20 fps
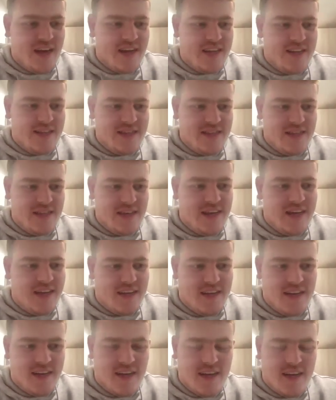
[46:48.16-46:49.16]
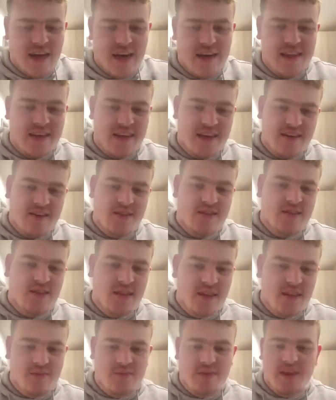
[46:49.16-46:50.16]
And I think
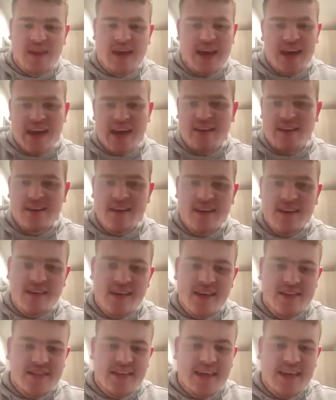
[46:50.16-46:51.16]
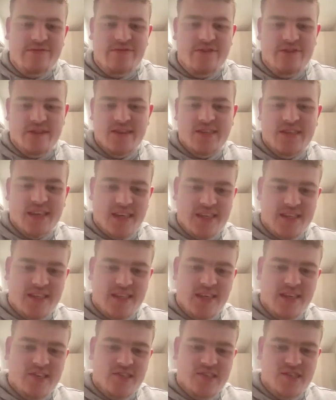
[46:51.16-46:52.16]
he'll be there as ever in the Six
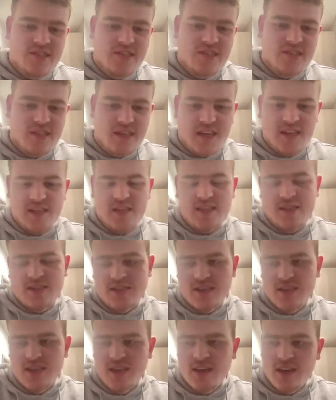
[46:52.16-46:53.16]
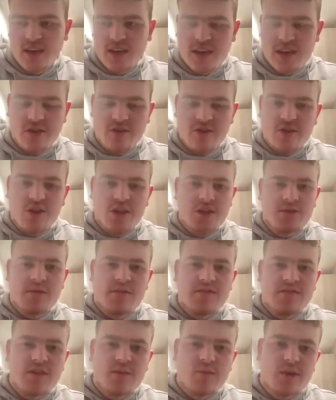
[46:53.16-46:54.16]
Nations. And it's good to
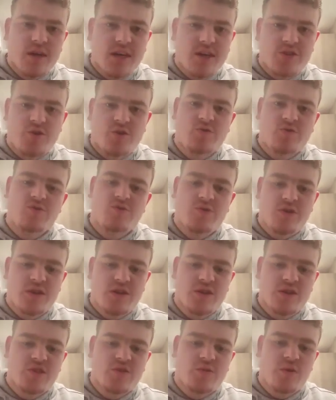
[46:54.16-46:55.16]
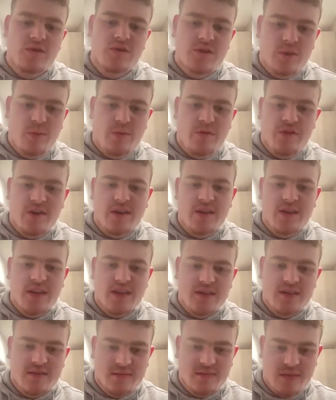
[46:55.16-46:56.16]
have someone like George North in the squad to
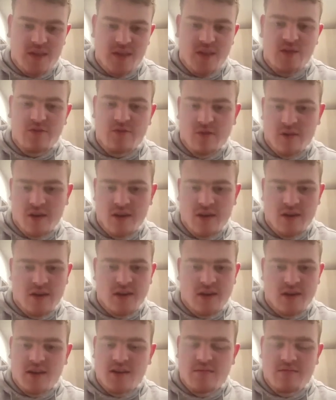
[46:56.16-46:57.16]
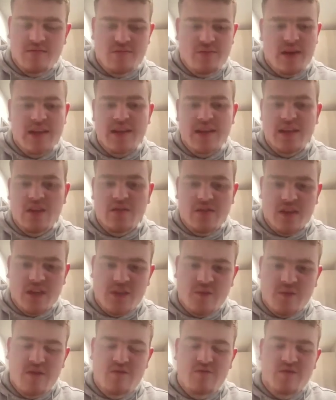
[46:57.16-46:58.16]
provide, plenty of
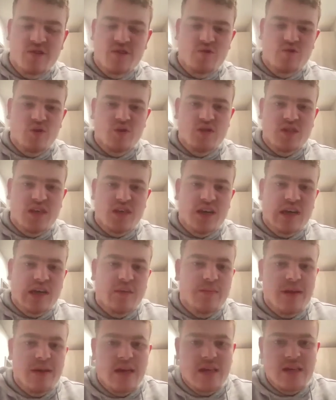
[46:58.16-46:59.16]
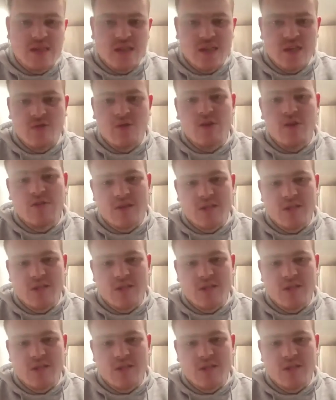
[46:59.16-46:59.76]
experience towards the younger players in the squad.